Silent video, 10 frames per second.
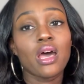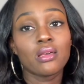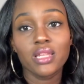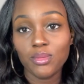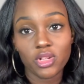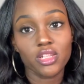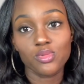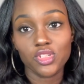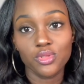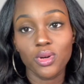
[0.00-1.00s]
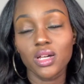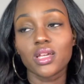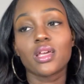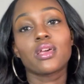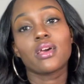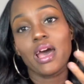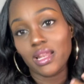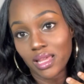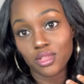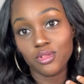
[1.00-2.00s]
Name your kids what you want. I
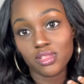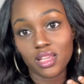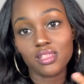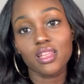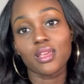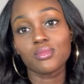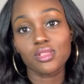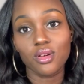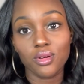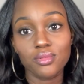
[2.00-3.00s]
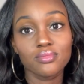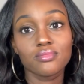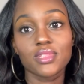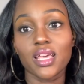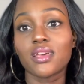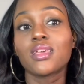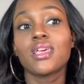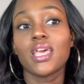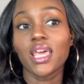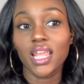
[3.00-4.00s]
like unisex names, so yeah.
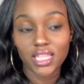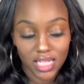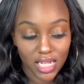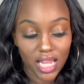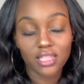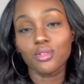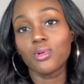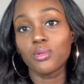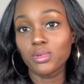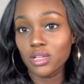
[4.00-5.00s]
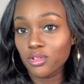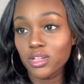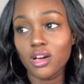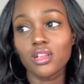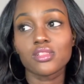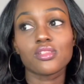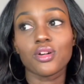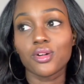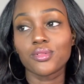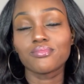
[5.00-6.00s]
And Anthony liked the one we agreed on,
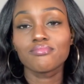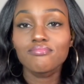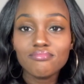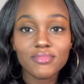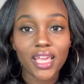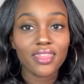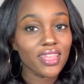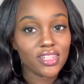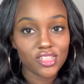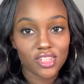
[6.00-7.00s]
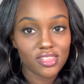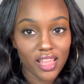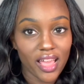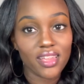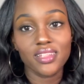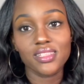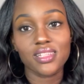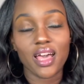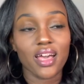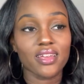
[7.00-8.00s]
so yeah, that's just that. It's
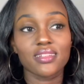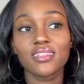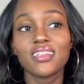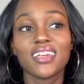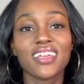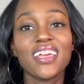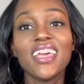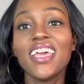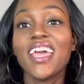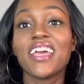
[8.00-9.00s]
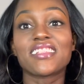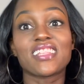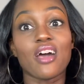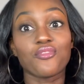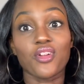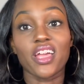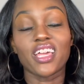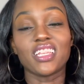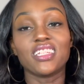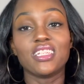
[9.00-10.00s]
not, it's not for
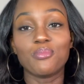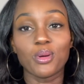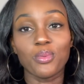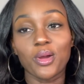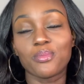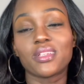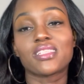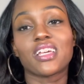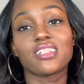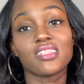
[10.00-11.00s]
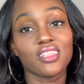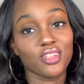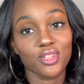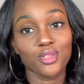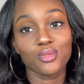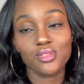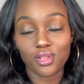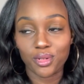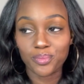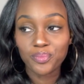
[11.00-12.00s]
any deeper purpose. I just think they're cute.
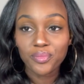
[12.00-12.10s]
So